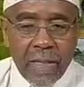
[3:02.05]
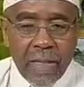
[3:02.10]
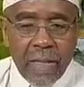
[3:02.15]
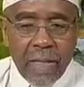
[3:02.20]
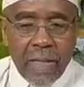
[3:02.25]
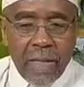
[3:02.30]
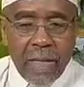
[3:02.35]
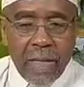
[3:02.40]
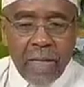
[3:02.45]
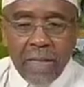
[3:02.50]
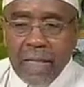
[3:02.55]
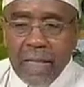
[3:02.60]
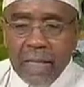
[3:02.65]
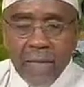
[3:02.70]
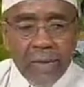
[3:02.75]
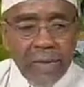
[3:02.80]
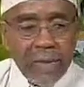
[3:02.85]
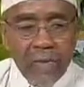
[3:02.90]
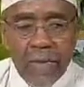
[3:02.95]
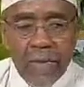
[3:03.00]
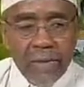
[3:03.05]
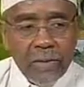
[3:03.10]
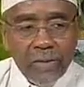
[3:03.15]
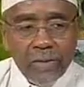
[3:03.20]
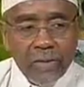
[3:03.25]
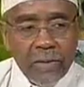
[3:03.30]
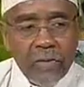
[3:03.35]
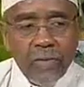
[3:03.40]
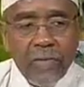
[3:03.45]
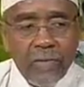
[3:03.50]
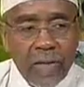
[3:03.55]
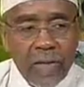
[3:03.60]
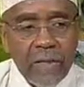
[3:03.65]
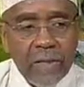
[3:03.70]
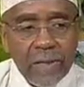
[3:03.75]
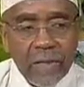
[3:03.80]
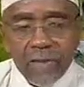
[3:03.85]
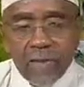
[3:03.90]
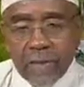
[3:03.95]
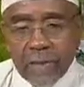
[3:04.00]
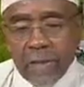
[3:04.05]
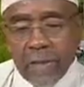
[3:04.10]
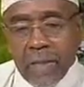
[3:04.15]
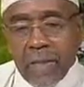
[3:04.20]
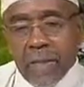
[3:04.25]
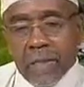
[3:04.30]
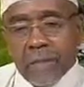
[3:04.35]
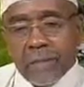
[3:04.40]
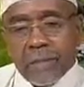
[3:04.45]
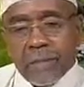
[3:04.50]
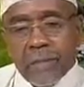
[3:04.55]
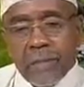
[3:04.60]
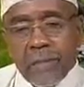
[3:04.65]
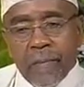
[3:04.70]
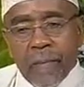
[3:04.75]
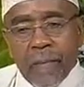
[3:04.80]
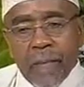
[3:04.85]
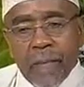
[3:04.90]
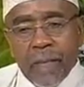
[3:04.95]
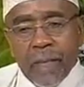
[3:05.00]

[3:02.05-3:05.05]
mm-hmm. and that is not the true face of Islam. Mm-hmm.